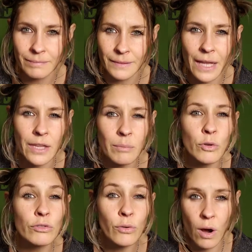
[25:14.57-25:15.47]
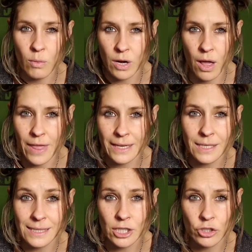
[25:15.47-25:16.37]
and then move forward on that
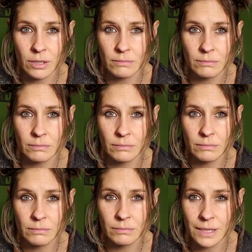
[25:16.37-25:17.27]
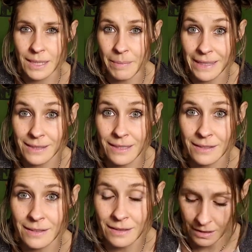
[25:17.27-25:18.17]
decision. Does that make
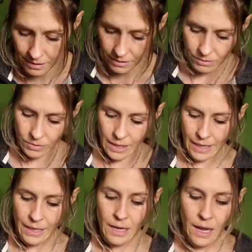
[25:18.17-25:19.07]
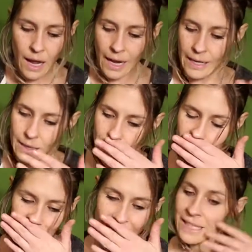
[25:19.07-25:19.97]
sense? Okay.
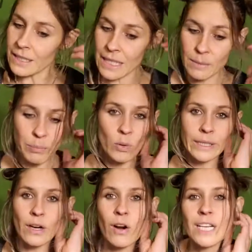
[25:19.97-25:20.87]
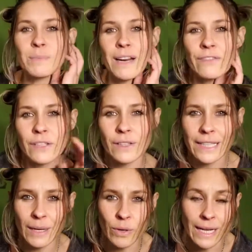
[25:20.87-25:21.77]
I could keep pulling cards, but I feel
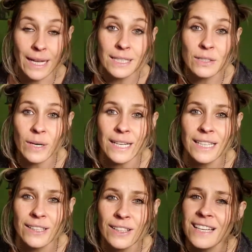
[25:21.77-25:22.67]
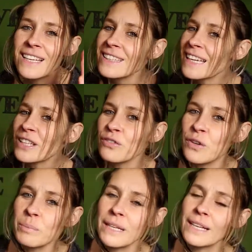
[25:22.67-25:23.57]
like I want to end it right here. Thank you
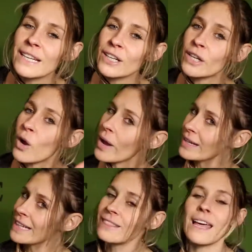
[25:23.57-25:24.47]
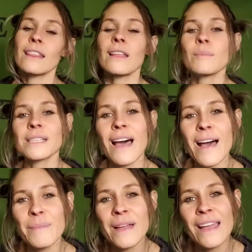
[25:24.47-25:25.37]
for being here. Go ahead and hit that thumbs
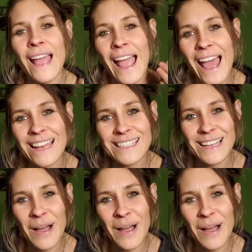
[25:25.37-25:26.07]
up. And